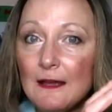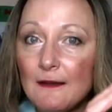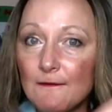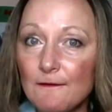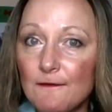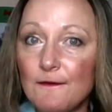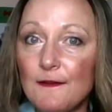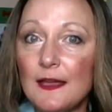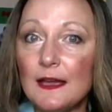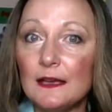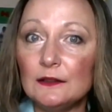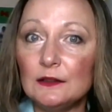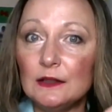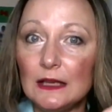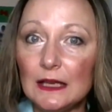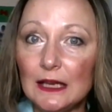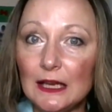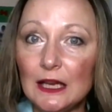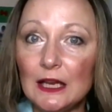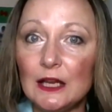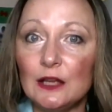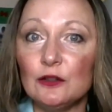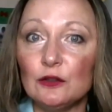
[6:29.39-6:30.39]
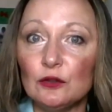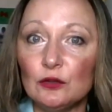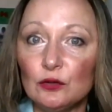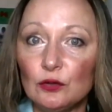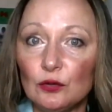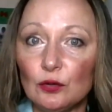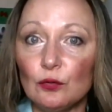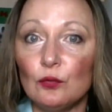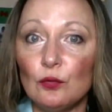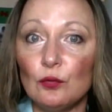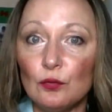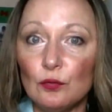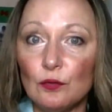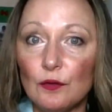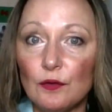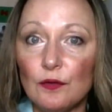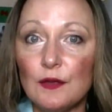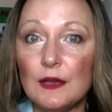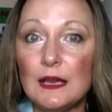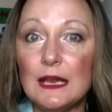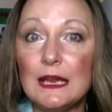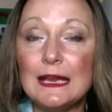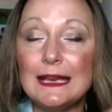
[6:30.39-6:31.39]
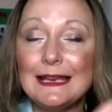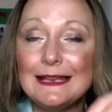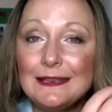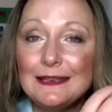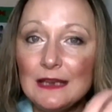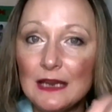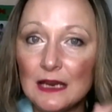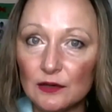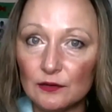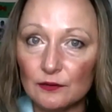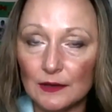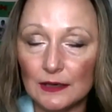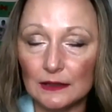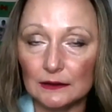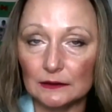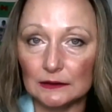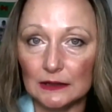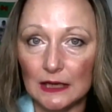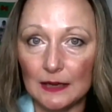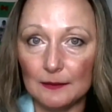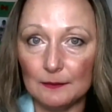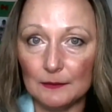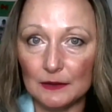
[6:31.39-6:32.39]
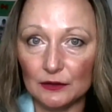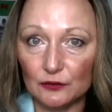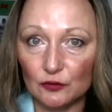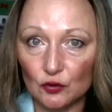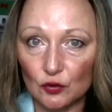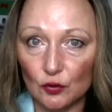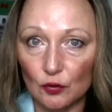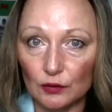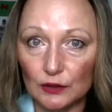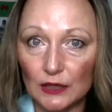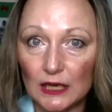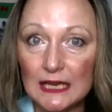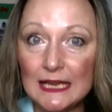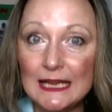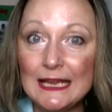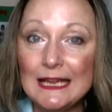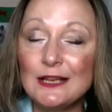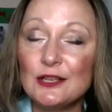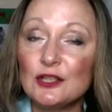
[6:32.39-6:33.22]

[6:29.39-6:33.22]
fed into the near real-time controller,